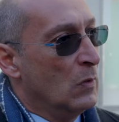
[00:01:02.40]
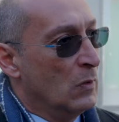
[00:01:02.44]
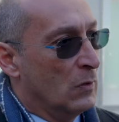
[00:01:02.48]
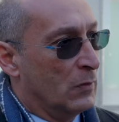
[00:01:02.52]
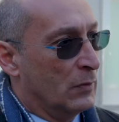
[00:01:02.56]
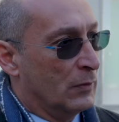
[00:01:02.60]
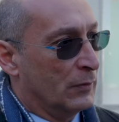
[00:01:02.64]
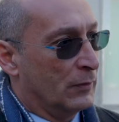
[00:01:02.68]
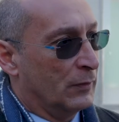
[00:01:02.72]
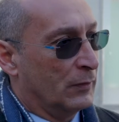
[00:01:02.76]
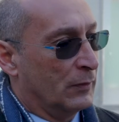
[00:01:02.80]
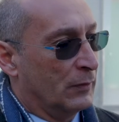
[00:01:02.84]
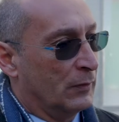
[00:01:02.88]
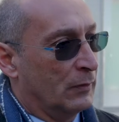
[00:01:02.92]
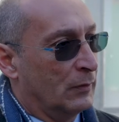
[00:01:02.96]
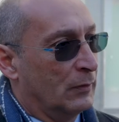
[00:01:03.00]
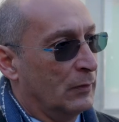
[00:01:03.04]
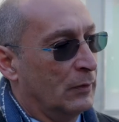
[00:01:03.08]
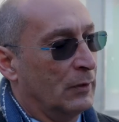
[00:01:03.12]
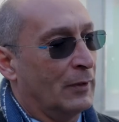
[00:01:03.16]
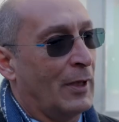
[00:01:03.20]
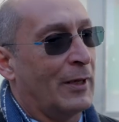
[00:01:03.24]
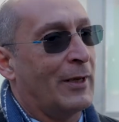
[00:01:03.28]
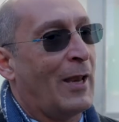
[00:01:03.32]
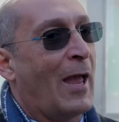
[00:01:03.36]
laws
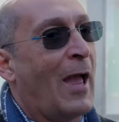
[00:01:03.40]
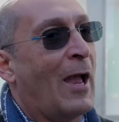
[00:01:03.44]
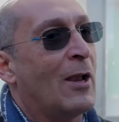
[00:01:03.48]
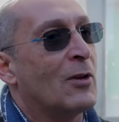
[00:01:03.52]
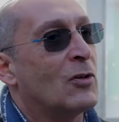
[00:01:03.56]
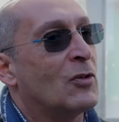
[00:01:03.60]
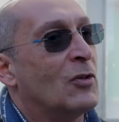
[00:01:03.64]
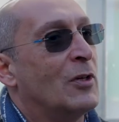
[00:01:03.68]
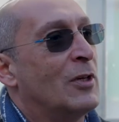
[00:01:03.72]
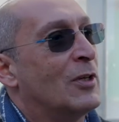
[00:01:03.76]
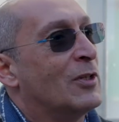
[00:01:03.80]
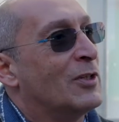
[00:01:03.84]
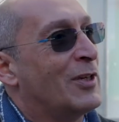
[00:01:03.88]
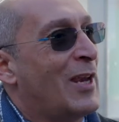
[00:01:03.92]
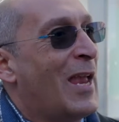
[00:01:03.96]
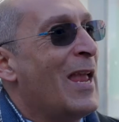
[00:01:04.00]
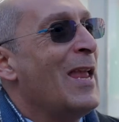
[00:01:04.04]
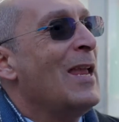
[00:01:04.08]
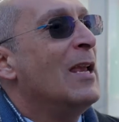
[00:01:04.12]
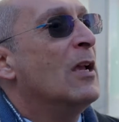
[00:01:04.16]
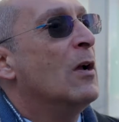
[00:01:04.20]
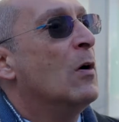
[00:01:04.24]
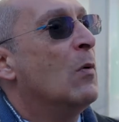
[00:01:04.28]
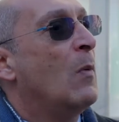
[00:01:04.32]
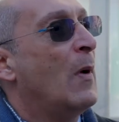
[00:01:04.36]
that actually
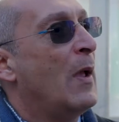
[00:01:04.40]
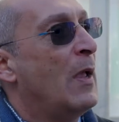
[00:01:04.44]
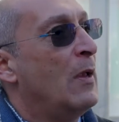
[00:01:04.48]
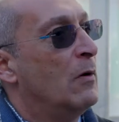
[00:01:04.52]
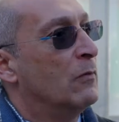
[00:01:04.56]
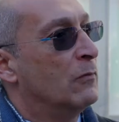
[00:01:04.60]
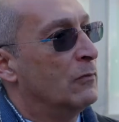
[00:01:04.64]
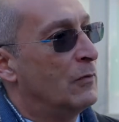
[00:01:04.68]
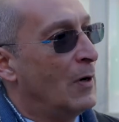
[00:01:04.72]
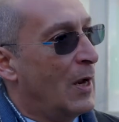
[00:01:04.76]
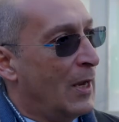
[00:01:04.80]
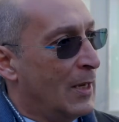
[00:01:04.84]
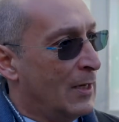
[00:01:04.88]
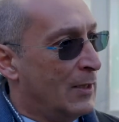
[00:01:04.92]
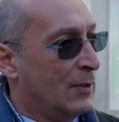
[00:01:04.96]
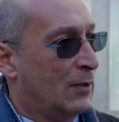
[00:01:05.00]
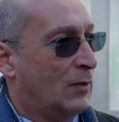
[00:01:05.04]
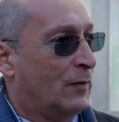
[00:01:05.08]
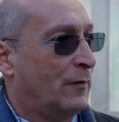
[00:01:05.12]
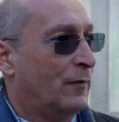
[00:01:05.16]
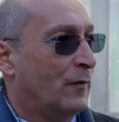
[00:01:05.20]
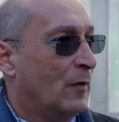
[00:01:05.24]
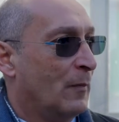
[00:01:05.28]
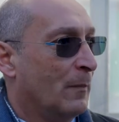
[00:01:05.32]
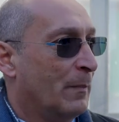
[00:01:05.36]
take away
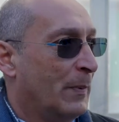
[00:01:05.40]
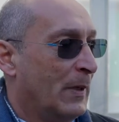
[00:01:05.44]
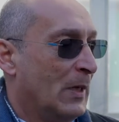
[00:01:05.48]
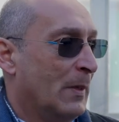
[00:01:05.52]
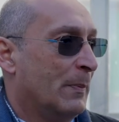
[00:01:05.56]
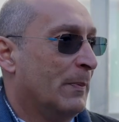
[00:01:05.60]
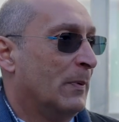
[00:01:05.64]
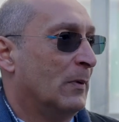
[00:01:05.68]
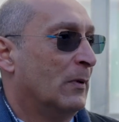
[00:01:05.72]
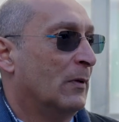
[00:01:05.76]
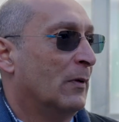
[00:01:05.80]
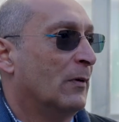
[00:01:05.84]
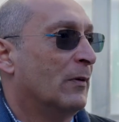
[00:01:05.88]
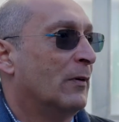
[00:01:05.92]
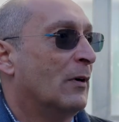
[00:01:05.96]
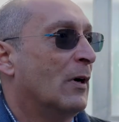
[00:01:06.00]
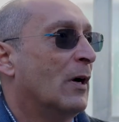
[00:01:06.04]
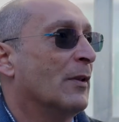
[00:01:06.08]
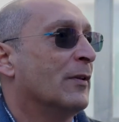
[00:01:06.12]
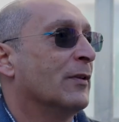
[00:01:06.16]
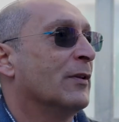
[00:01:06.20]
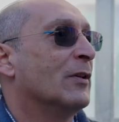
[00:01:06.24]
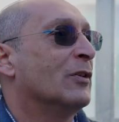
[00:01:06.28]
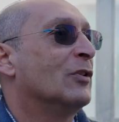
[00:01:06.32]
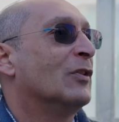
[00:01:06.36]
rights from people
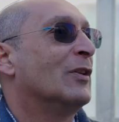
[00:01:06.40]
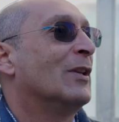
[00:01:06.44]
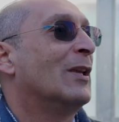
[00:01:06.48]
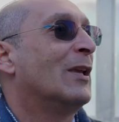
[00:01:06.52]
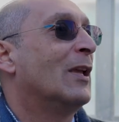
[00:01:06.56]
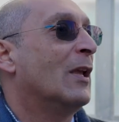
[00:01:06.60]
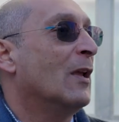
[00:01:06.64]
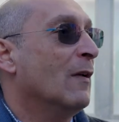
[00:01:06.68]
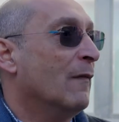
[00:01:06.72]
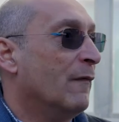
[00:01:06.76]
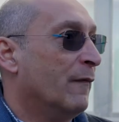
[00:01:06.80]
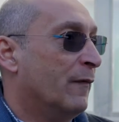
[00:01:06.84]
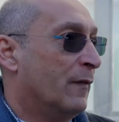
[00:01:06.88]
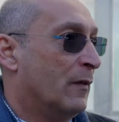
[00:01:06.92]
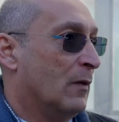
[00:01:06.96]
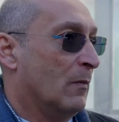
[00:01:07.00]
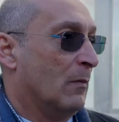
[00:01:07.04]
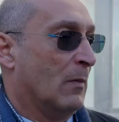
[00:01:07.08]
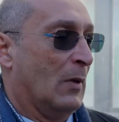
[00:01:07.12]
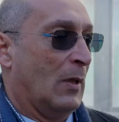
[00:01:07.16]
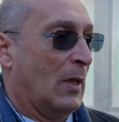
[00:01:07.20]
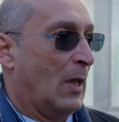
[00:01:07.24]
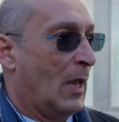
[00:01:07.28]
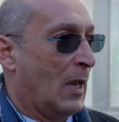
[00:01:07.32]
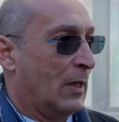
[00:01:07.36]
rather than to give them
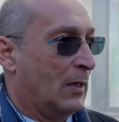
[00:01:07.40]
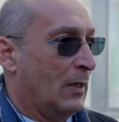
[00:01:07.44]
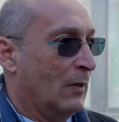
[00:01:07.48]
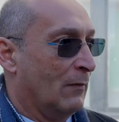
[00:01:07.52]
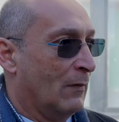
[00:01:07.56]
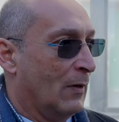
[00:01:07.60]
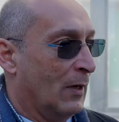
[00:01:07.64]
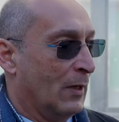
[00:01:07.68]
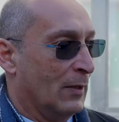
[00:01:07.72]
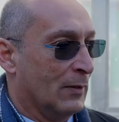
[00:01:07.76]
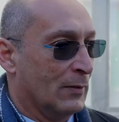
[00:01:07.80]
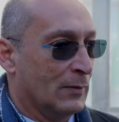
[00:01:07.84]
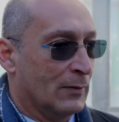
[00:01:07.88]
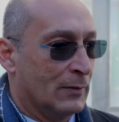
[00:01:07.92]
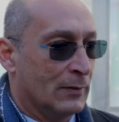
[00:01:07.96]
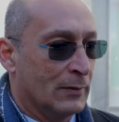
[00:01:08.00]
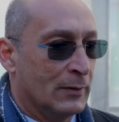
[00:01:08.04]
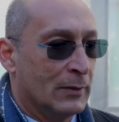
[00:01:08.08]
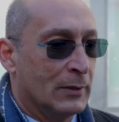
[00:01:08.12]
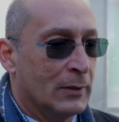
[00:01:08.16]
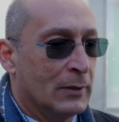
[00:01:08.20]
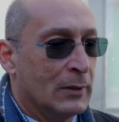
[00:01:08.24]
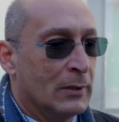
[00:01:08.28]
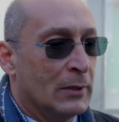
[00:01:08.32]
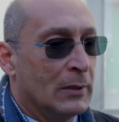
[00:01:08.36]
any rights
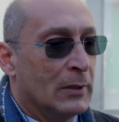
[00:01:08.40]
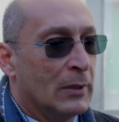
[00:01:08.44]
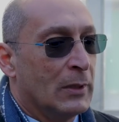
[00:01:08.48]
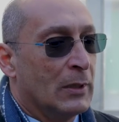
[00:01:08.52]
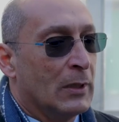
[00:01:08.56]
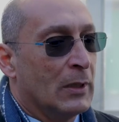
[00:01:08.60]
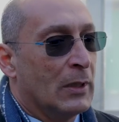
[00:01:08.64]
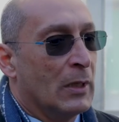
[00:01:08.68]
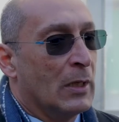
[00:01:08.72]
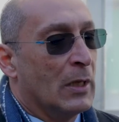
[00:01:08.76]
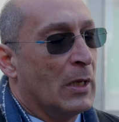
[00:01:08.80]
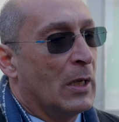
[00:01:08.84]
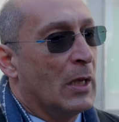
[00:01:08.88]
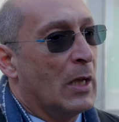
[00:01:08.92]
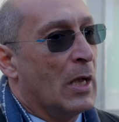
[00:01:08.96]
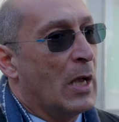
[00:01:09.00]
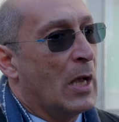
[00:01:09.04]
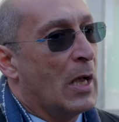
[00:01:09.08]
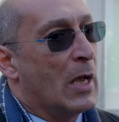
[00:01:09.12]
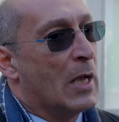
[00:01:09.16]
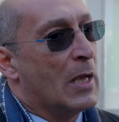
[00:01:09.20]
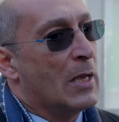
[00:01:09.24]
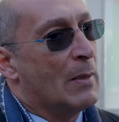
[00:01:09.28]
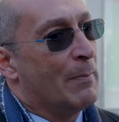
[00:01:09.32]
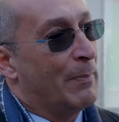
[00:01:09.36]

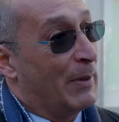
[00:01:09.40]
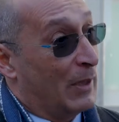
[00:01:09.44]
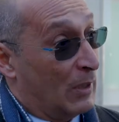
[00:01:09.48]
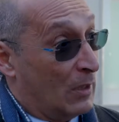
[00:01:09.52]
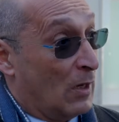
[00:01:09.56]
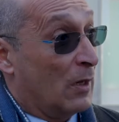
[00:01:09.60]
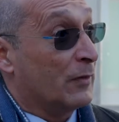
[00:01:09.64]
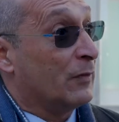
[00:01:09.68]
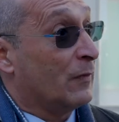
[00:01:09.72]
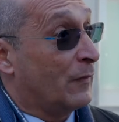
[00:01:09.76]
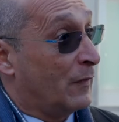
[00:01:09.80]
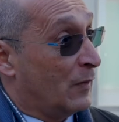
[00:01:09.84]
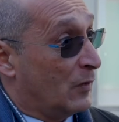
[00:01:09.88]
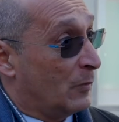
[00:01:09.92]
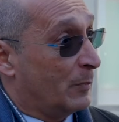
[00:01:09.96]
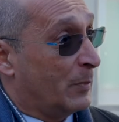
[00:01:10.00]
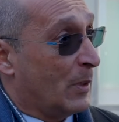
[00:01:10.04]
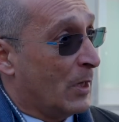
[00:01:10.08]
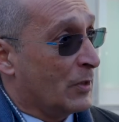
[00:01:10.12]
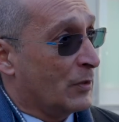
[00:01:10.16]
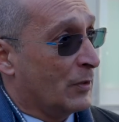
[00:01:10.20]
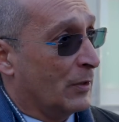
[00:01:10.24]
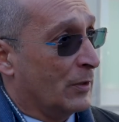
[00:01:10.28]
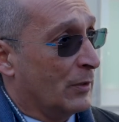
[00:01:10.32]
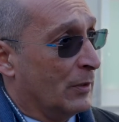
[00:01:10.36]
because of this
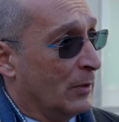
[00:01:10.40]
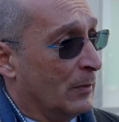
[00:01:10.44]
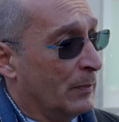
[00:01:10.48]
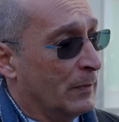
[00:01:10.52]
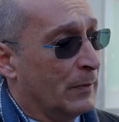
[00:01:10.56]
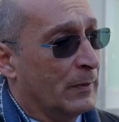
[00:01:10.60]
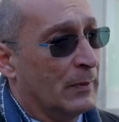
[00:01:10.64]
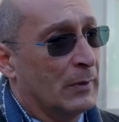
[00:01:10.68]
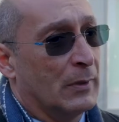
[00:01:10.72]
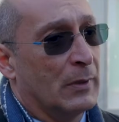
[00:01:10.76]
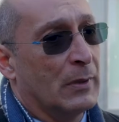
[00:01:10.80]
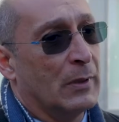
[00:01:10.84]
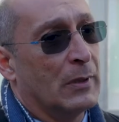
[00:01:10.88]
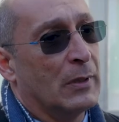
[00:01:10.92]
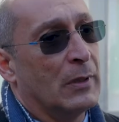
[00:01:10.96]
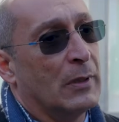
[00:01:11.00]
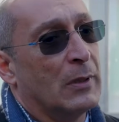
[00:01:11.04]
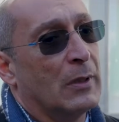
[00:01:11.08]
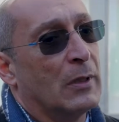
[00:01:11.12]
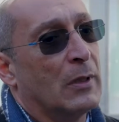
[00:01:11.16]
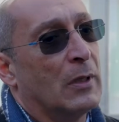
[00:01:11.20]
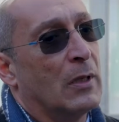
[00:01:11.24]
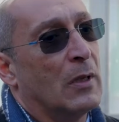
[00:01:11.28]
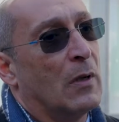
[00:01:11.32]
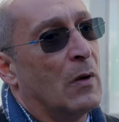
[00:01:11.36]
pressure group.
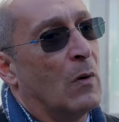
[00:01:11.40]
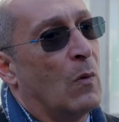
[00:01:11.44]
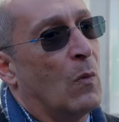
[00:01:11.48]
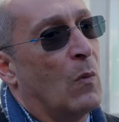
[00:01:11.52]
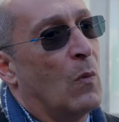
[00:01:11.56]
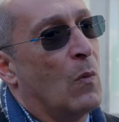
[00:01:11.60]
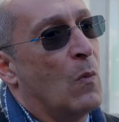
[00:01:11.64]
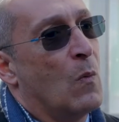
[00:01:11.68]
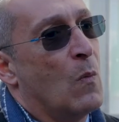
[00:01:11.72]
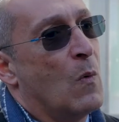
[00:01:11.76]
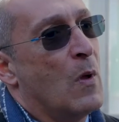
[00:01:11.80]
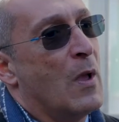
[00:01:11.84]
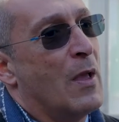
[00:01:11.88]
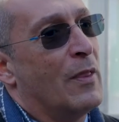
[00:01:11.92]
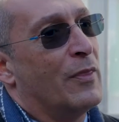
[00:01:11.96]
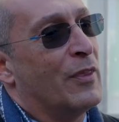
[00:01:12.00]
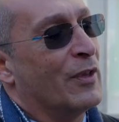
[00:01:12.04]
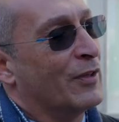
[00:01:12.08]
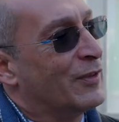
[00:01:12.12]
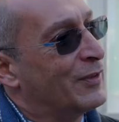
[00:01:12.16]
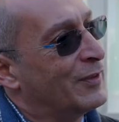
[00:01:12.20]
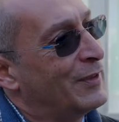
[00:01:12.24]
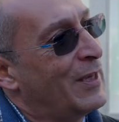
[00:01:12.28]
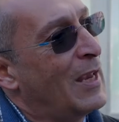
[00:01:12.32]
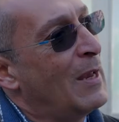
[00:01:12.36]

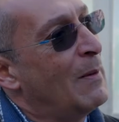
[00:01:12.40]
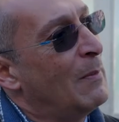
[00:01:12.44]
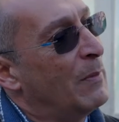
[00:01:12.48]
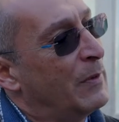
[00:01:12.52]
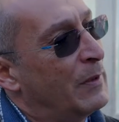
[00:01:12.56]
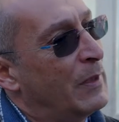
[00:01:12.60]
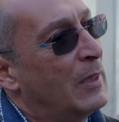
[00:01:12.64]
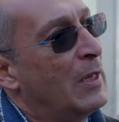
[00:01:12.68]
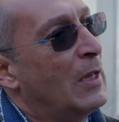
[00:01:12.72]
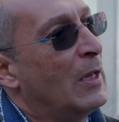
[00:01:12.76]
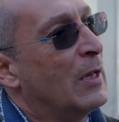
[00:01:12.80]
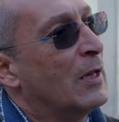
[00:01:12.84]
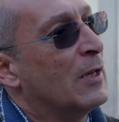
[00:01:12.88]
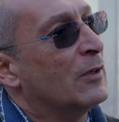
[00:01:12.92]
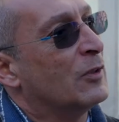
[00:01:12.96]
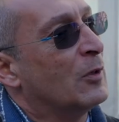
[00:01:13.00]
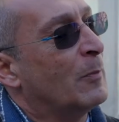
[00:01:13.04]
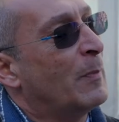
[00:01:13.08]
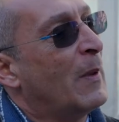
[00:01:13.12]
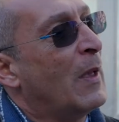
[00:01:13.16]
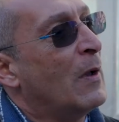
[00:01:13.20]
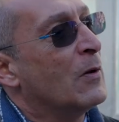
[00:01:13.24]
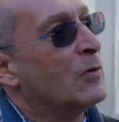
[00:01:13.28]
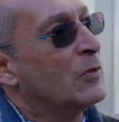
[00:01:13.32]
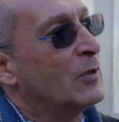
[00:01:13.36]
The same thing is
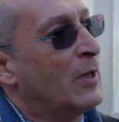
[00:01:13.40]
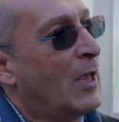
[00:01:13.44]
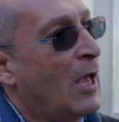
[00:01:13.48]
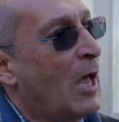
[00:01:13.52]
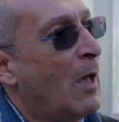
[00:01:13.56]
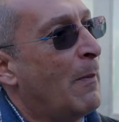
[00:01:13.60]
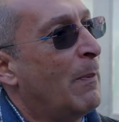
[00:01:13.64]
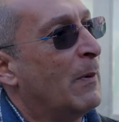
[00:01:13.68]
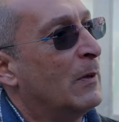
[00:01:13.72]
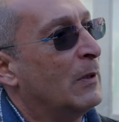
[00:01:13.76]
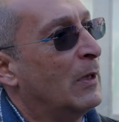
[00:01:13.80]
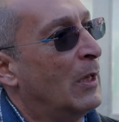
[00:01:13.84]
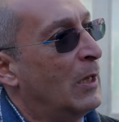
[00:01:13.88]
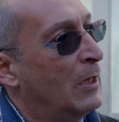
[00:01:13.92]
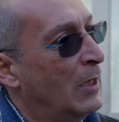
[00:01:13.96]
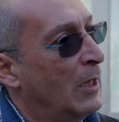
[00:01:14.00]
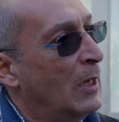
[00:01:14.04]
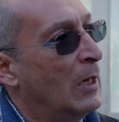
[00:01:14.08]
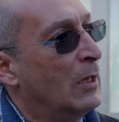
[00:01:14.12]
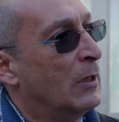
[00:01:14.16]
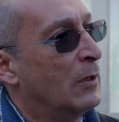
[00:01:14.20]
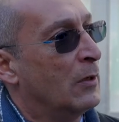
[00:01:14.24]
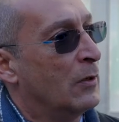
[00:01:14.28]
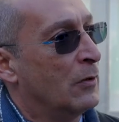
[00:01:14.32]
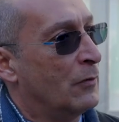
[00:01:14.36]
about to happen in
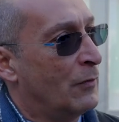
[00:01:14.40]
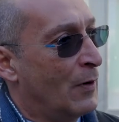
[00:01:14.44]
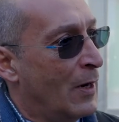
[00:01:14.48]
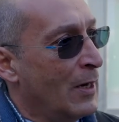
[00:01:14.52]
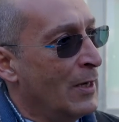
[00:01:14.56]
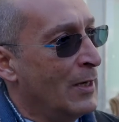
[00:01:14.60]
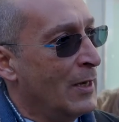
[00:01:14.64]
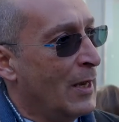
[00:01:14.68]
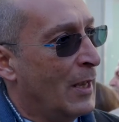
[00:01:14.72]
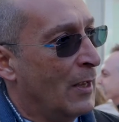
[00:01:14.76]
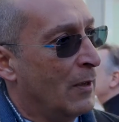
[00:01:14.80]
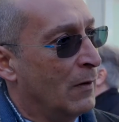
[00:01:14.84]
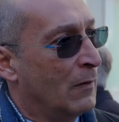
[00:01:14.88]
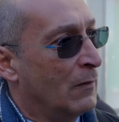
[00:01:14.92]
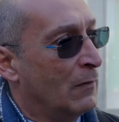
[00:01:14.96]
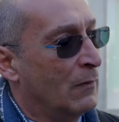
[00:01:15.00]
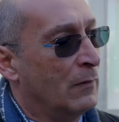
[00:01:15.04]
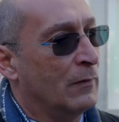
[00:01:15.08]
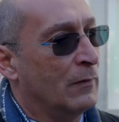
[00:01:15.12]
England right now.